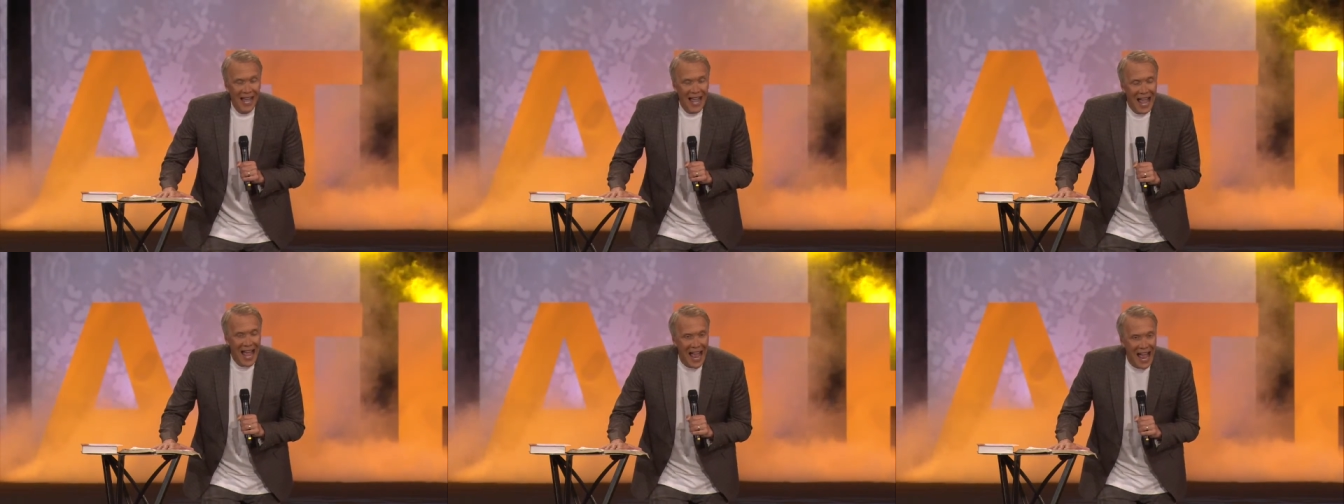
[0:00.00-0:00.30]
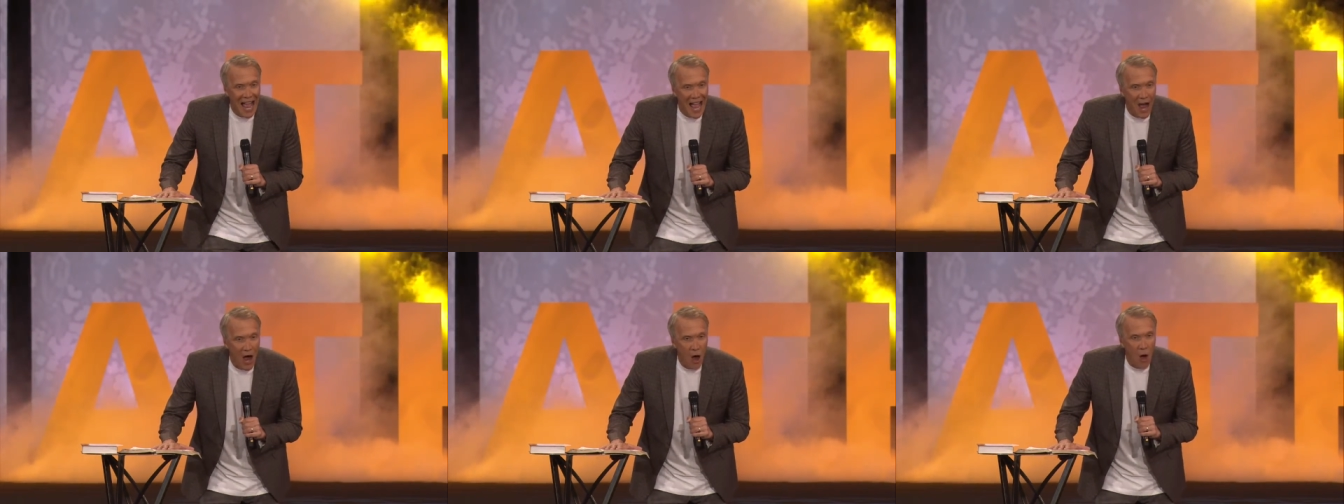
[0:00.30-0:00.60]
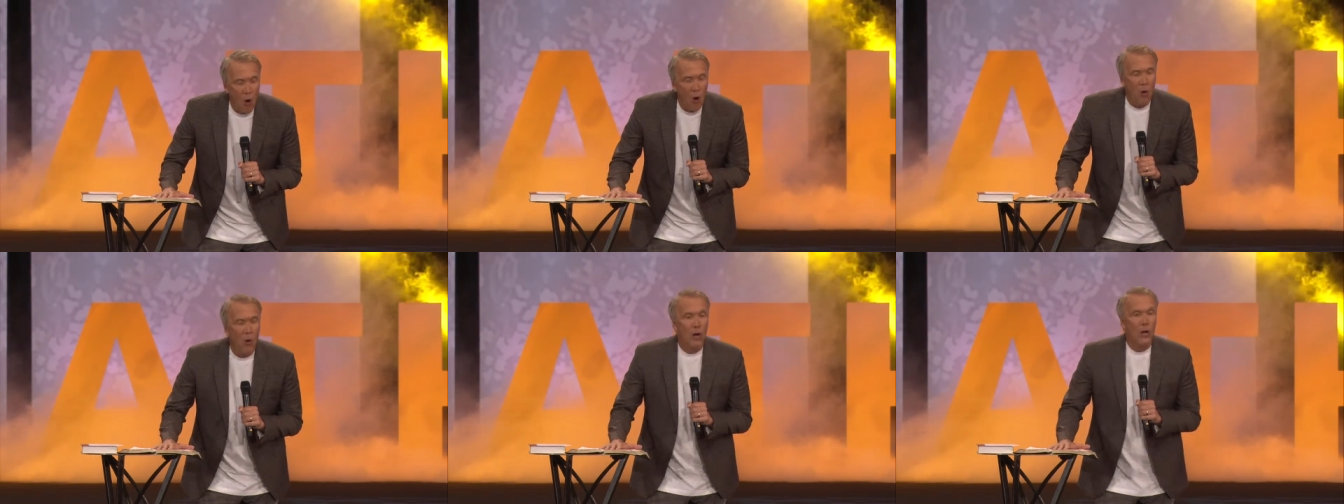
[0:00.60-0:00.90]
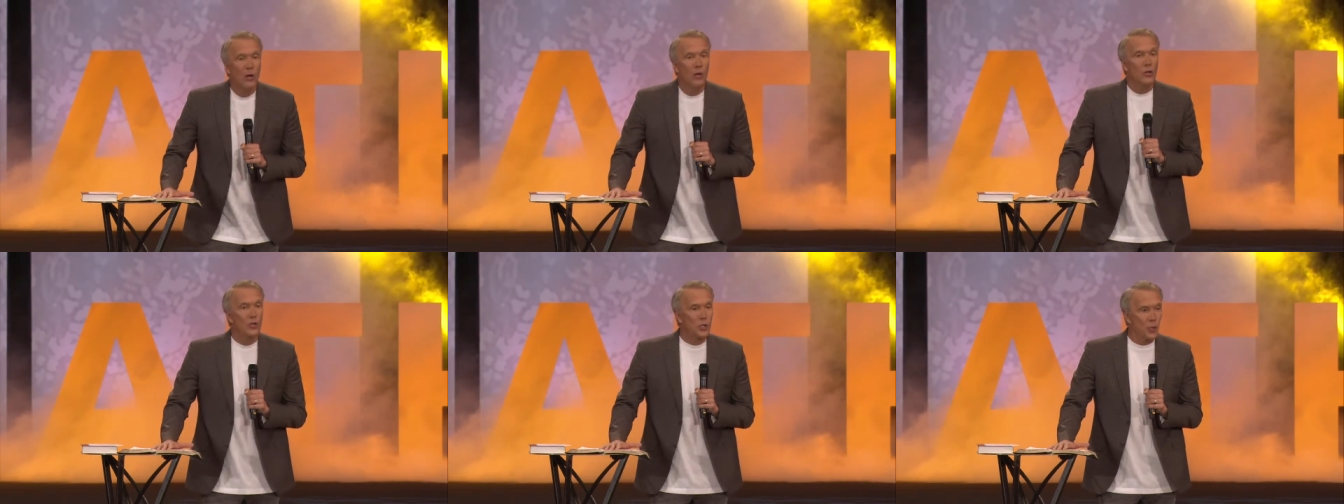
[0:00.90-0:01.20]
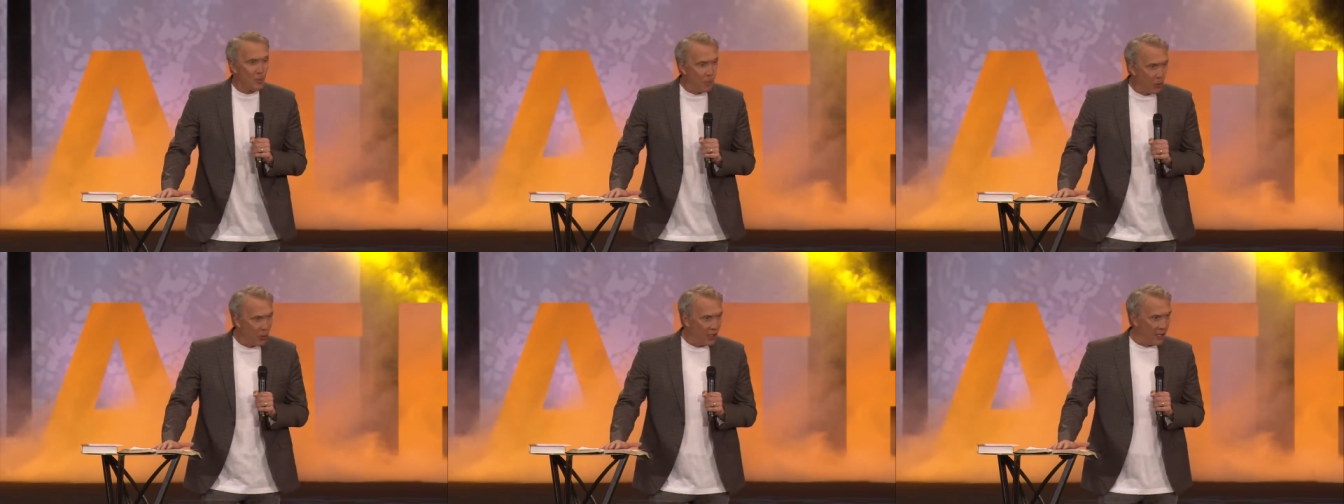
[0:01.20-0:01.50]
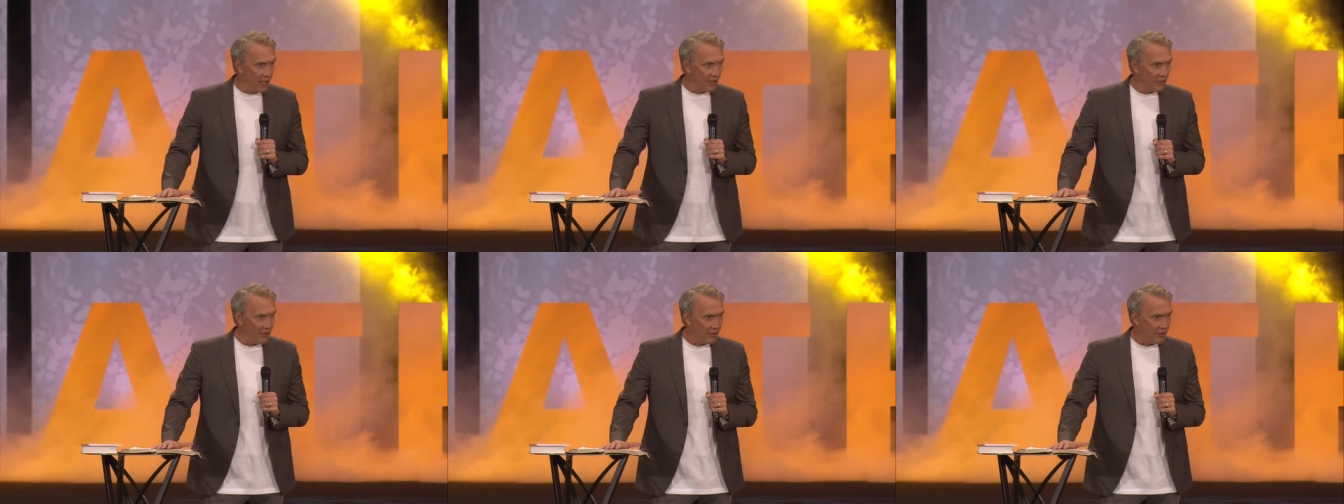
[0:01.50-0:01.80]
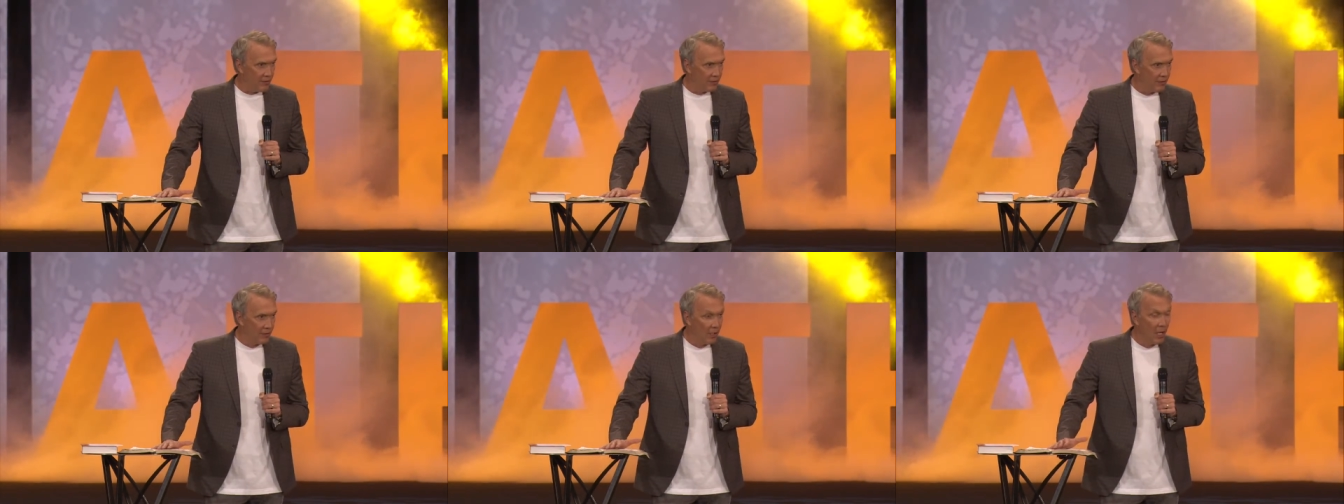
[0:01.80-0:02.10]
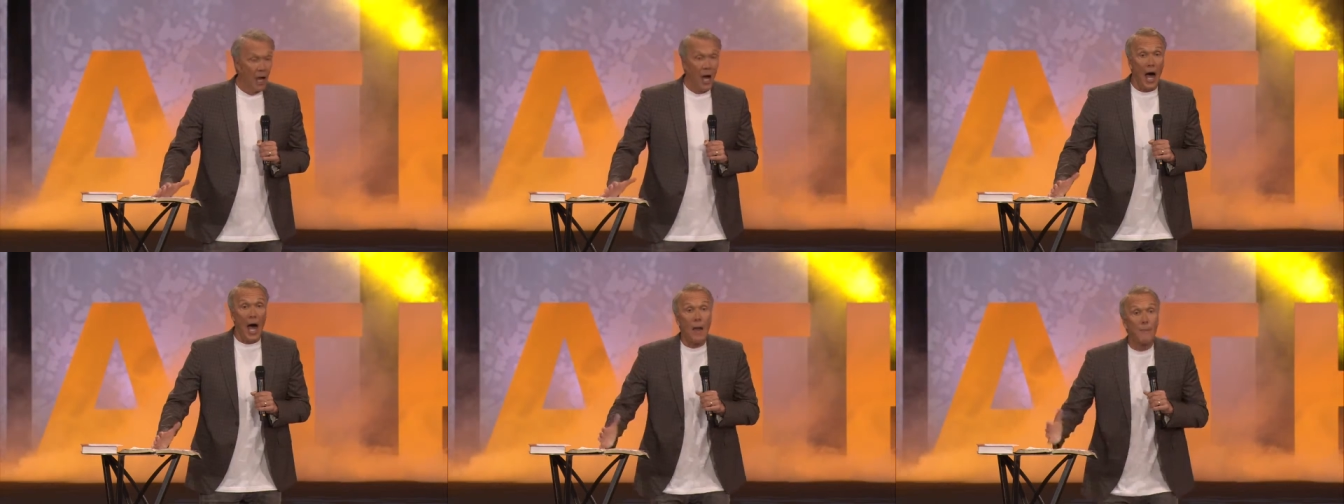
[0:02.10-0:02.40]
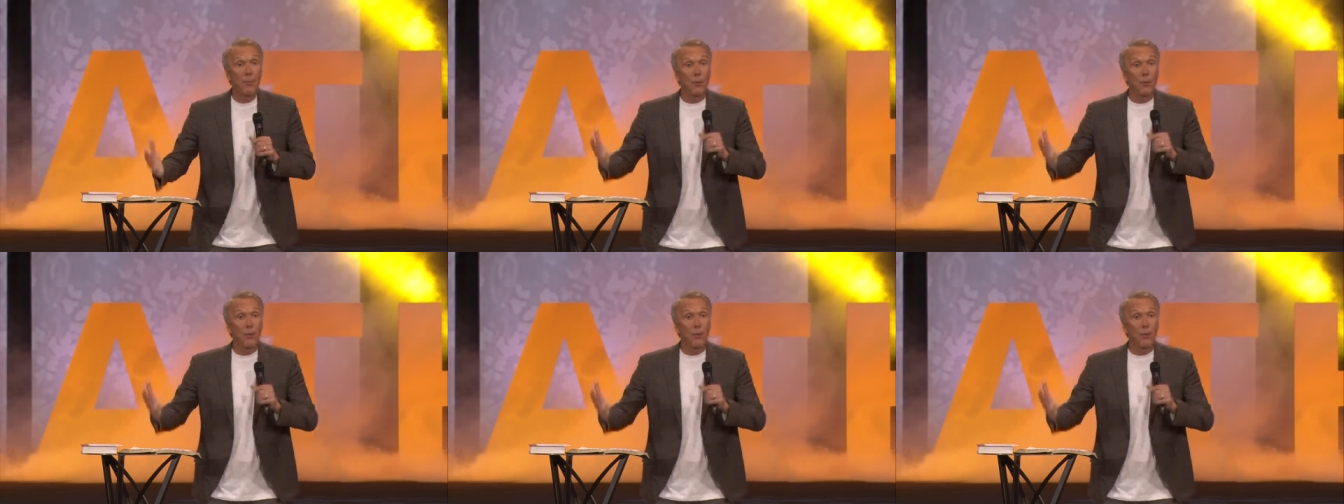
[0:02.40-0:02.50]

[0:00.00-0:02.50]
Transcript: how to breathe. I